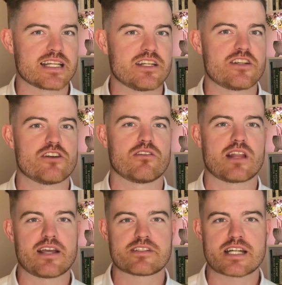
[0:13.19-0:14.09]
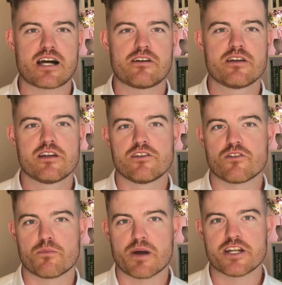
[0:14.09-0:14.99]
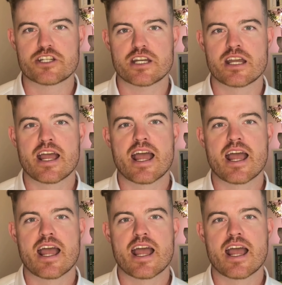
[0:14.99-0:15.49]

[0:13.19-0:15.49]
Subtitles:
into your lifestyle, your budget,